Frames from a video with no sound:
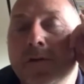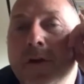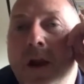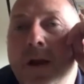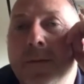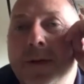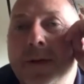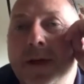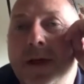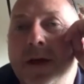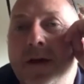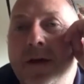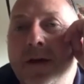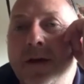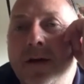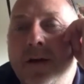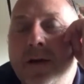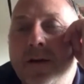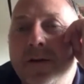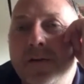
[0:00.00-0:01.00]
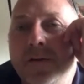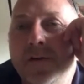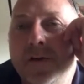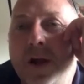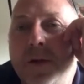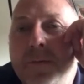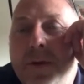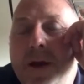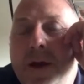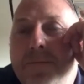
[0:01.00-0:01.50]
going to be
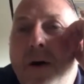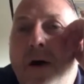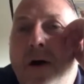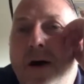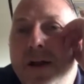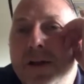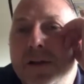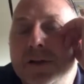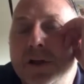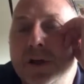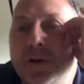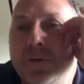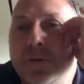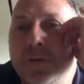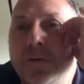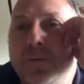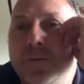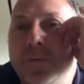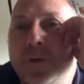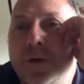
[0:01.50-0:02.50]
a bite soon, where